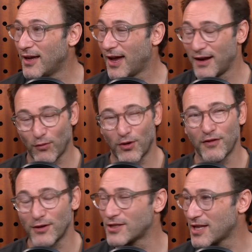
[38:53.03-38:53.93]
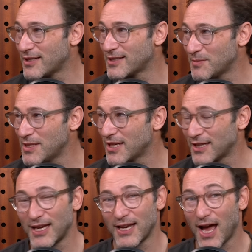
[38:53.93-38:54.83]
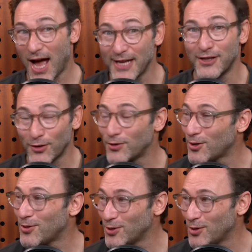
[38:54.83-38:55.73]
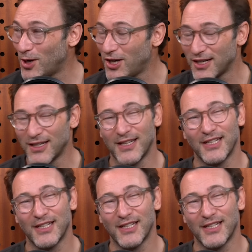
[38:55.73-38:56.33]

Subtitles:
And if one of those things is missing, then I don't know who you are.